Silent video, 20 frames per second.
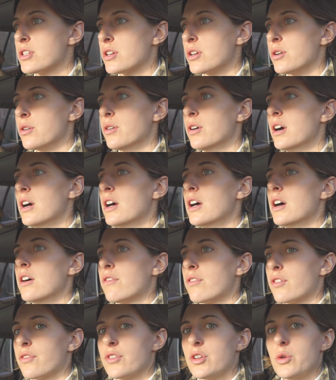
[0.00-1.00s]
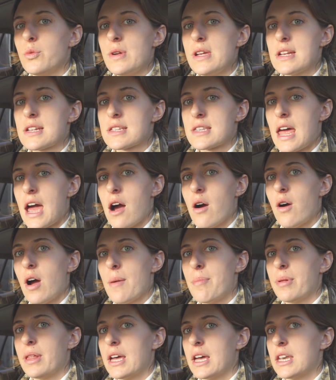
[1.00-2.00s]
to for a few weeks now. I
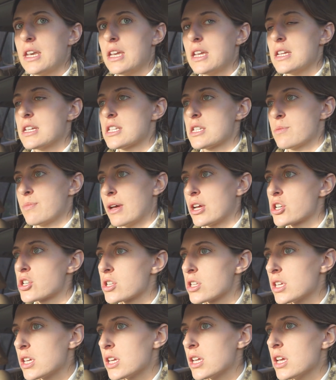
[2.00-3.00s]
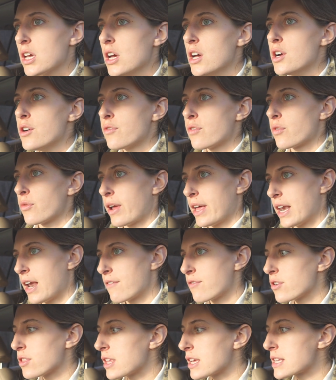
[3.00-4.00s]
planned it especially for right
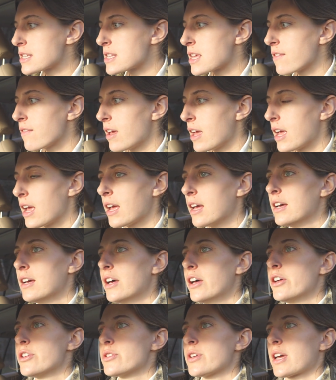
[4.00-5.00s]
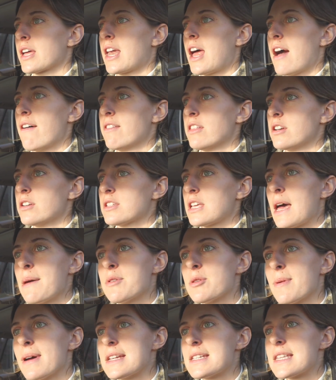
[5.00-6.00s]
after Thanksgiving so I can have a little time
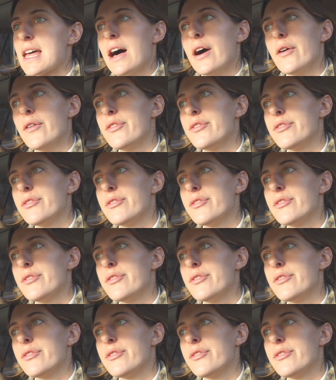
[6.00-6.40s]
to myself.